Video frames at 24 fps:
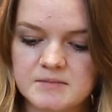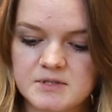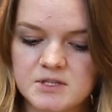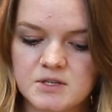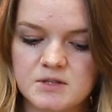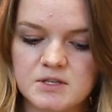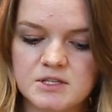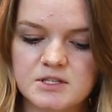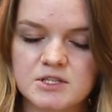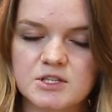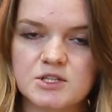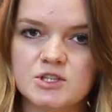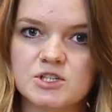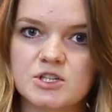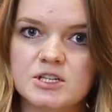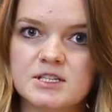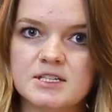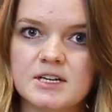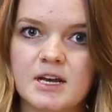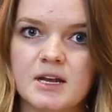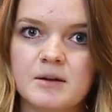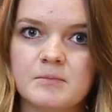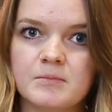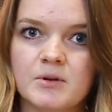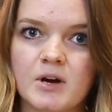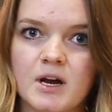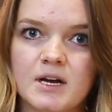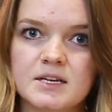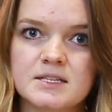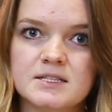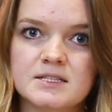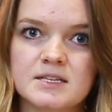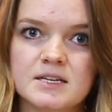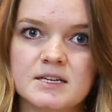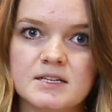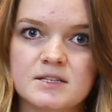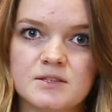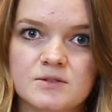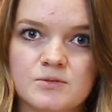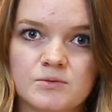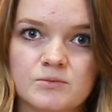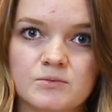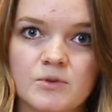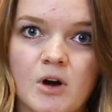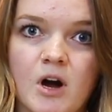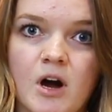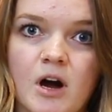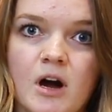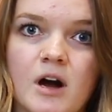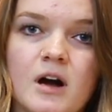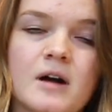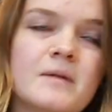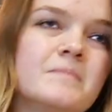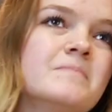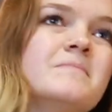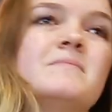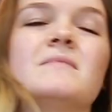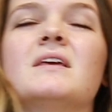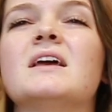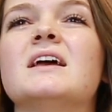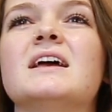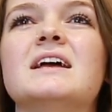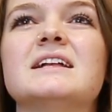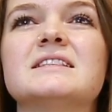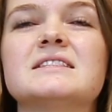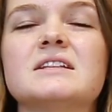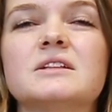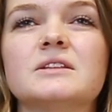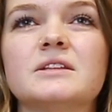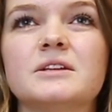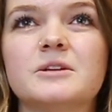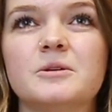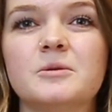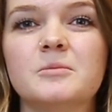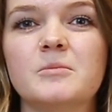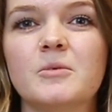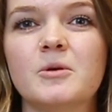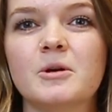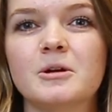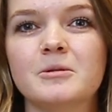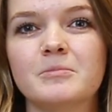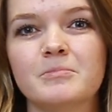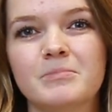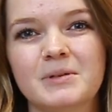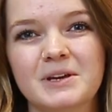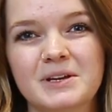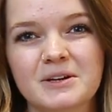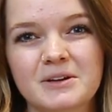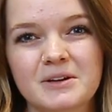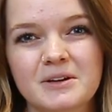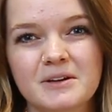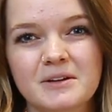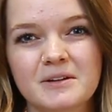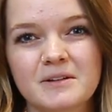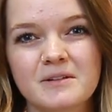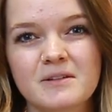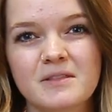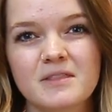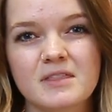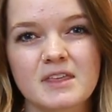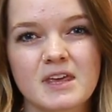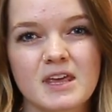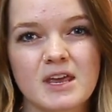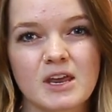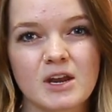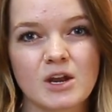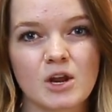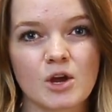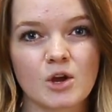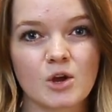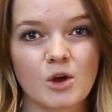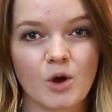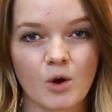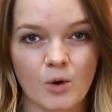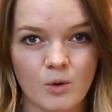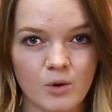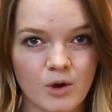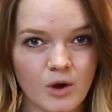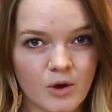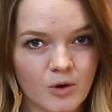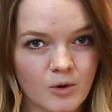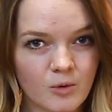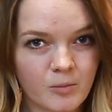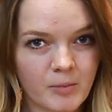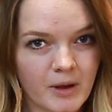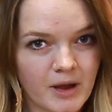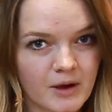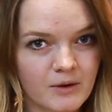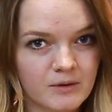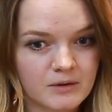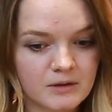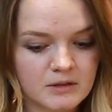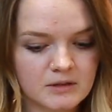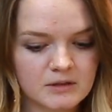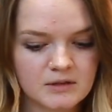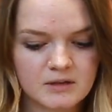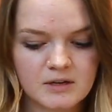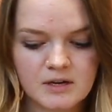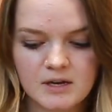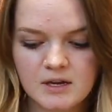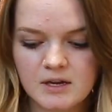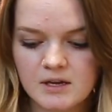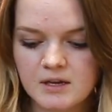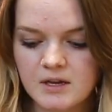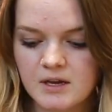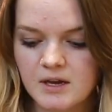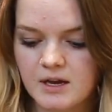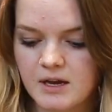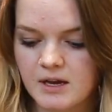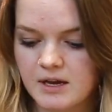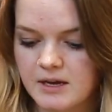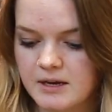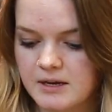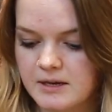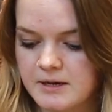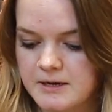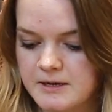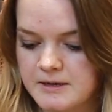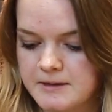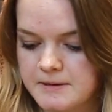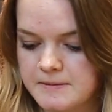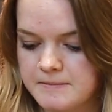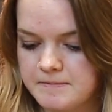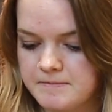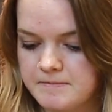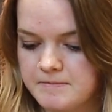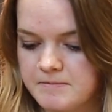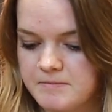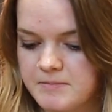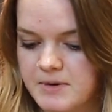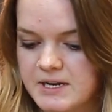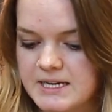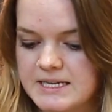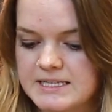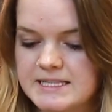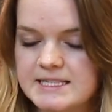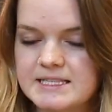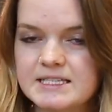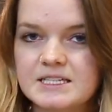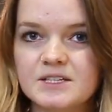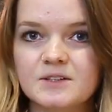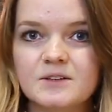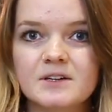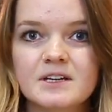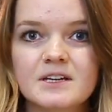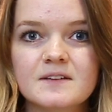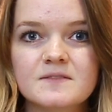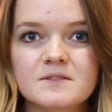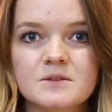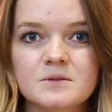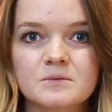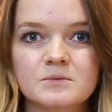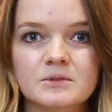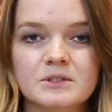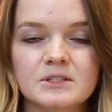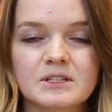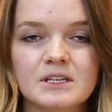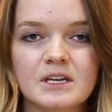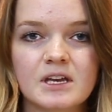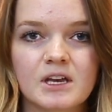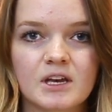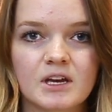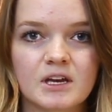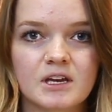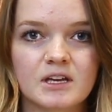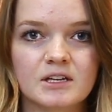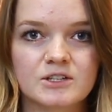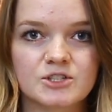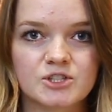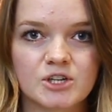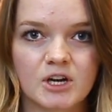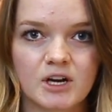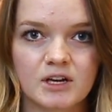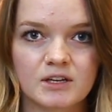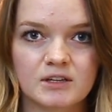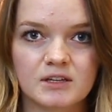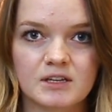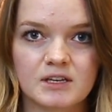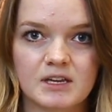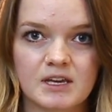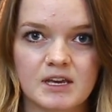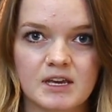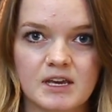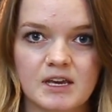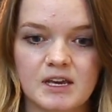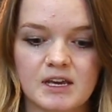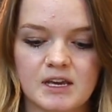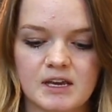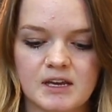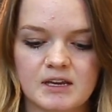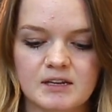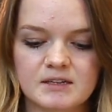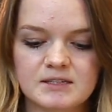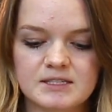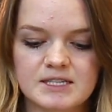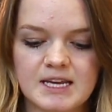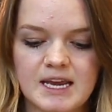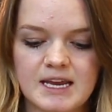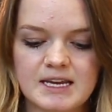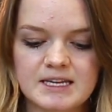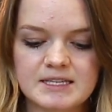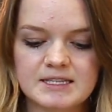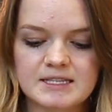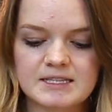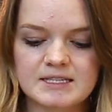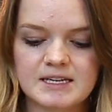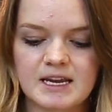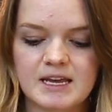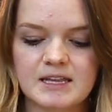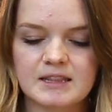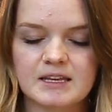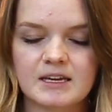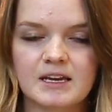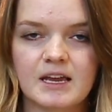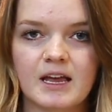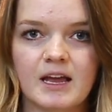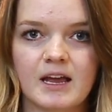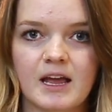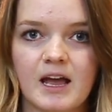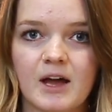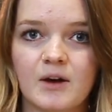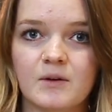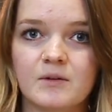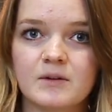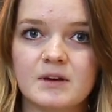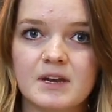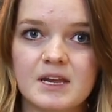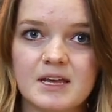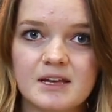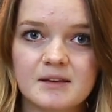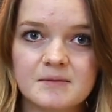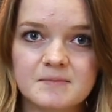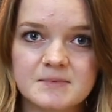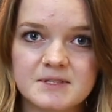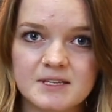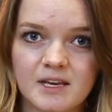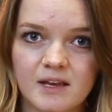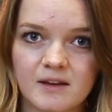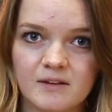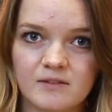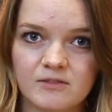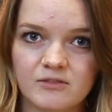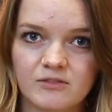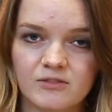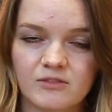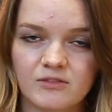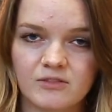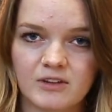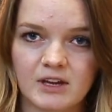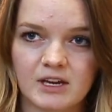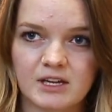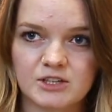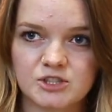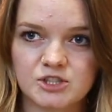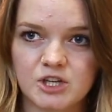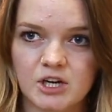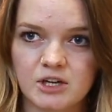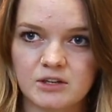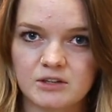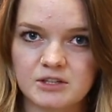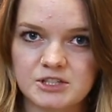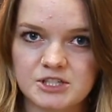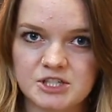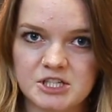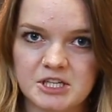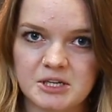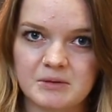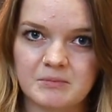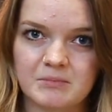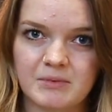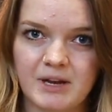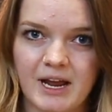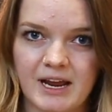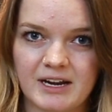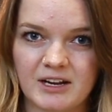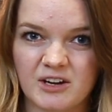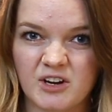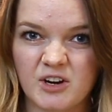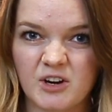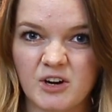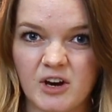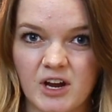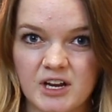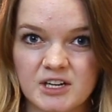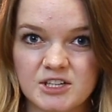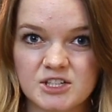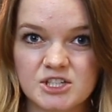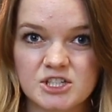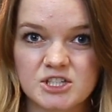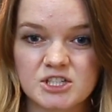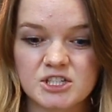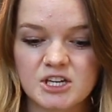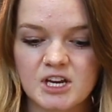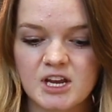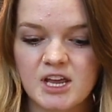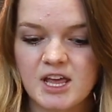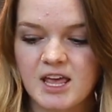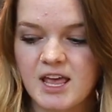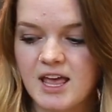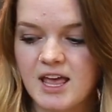So this is just unprocessed, raw. It's a little more bitter than cocoa powder, but it still gives a really good chocolatey taste, and the cacao nibs give like a chocolate chip kind of crunch.